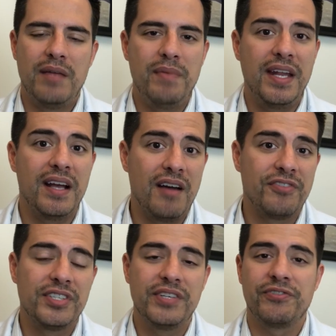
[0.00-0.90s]
many
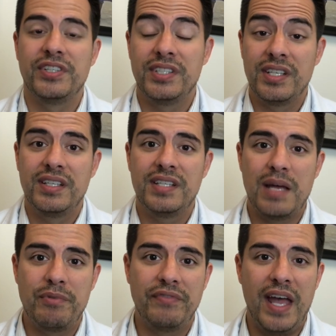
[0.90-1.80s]
offer different
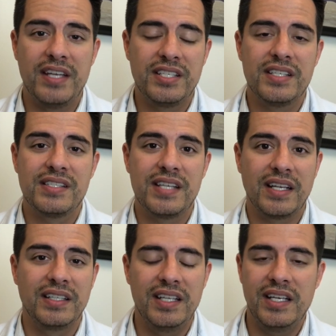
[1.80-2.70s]
type of edges,
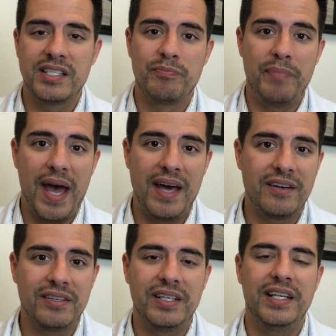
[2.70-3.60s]
techniques,
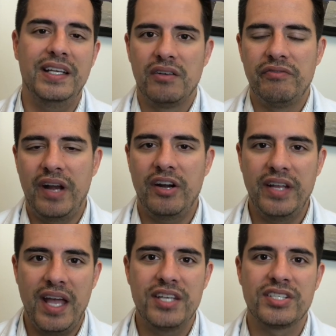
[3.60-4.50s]
battery,
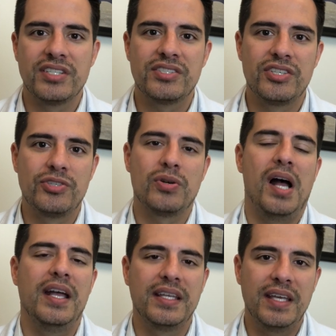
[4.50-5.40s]
variations to
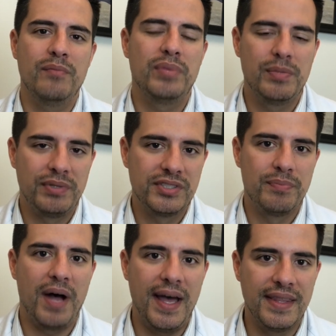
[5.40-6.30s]
try and get people to buy